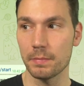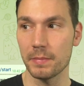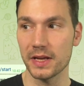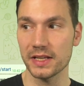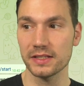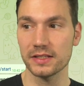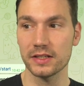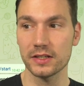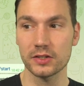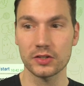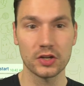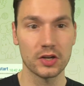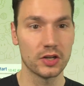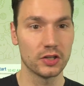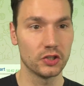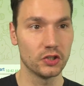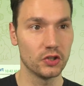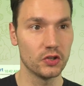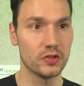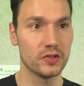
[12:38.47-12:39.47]
a message
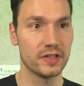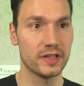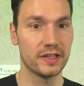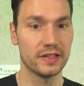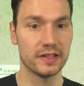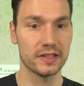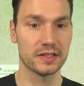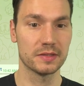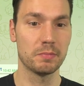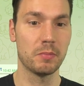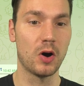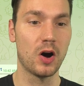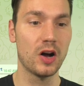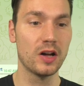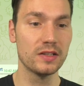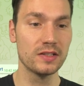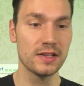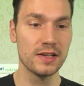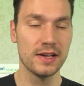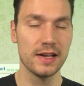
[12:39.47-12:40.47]
using this
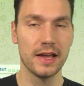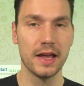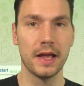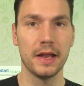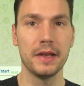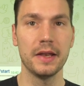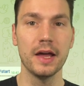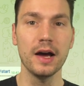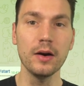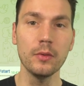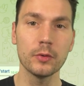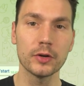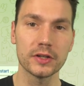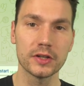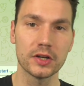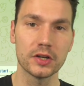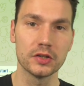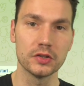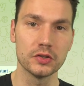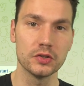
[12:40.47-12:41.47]
bot. And now what
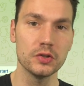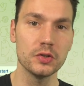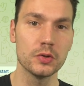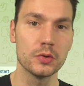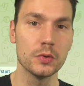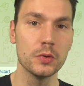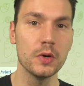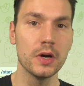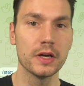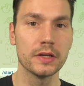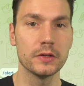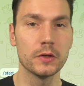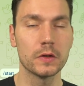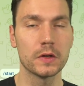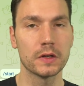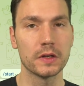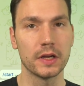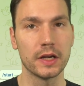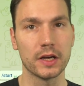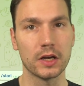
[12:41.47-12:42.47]
you can do, you
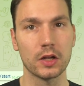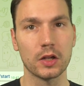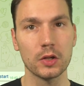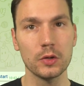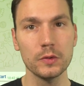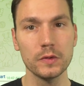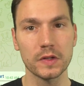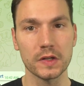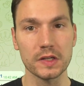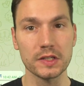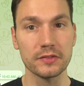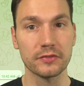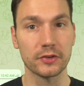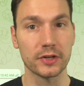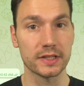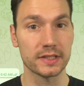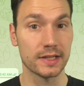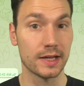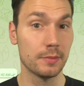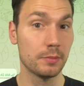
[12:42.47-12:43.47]
can include this,
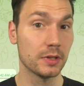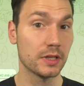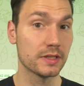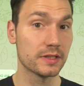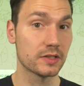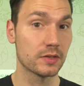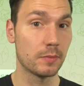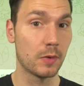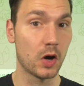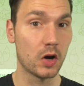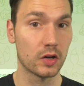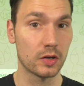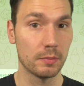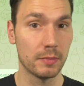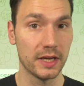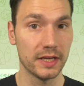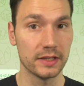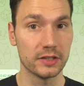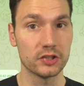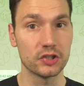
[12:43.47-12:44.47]
for example, in some
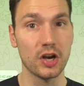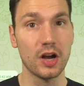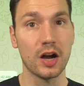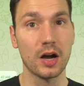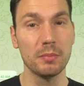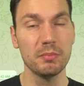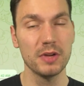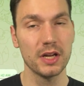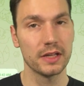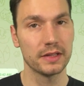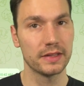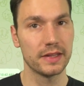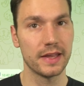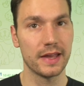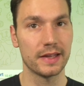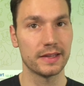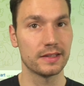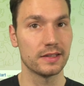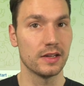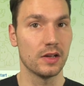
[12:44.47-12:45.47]
automated job
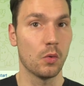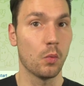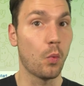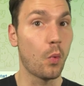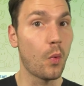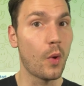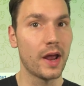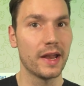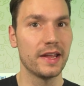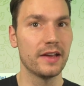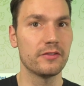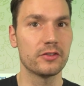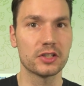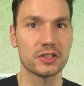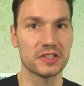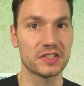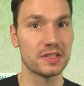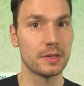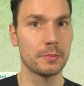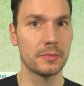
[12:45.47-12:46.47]
that
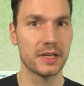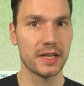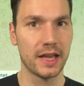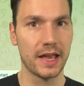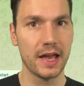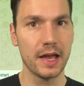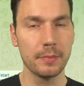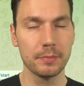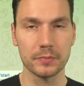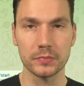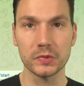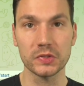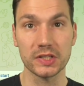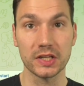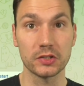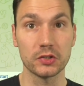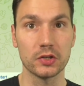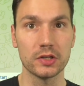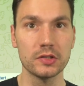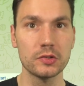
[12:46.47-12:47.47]
whenever something happens
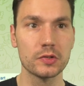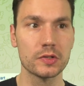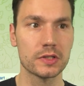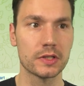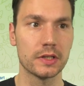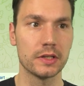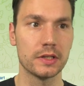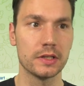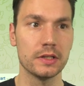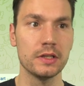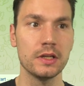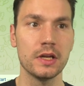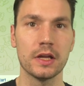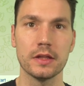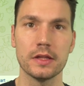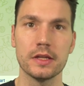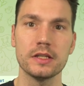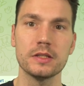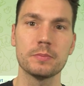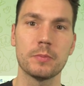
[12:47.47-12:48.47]
that you're interested in,
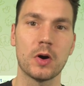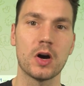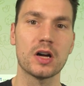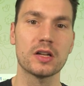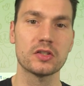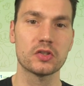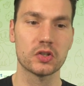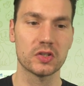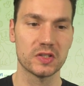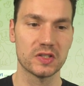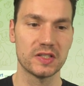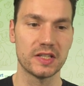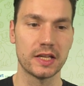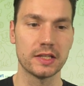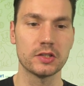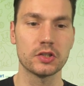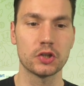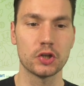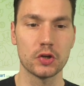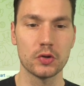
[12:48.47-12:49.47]
this bot just
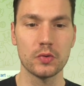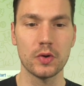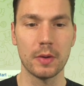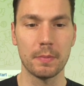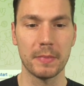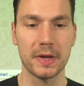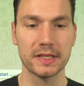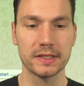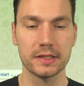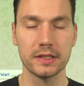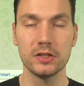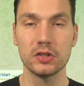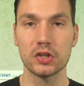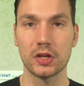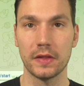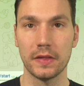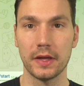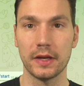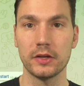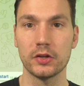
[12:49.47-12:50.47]
sends you a message
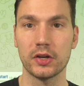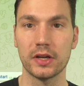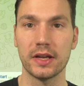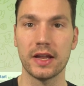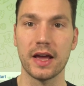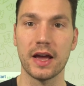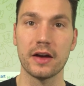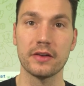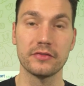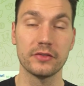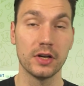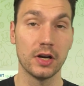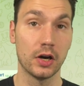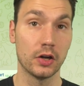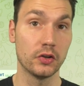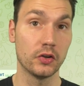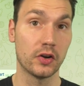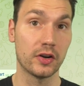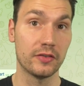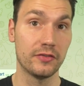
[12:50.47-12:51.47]
and then you can have
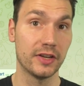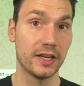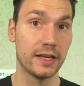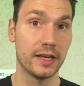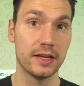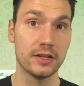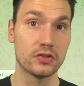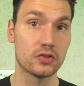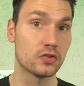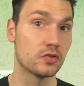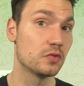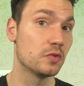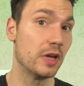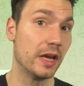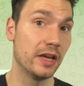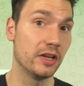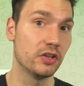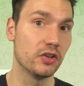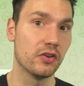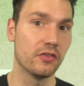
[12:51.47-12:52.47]
a notification
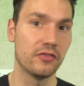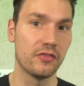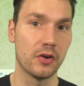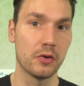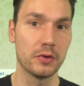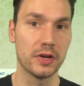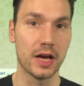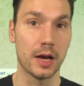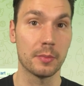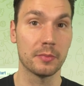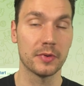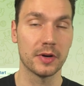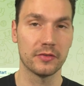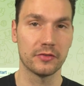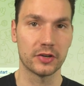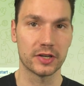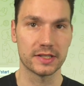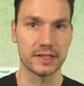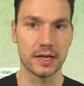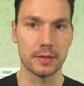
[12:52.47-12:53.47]
in your phone app,
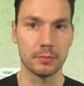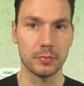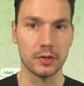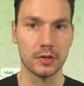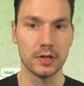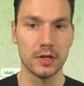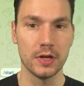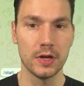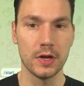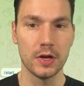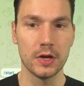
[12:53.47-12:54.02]
for example.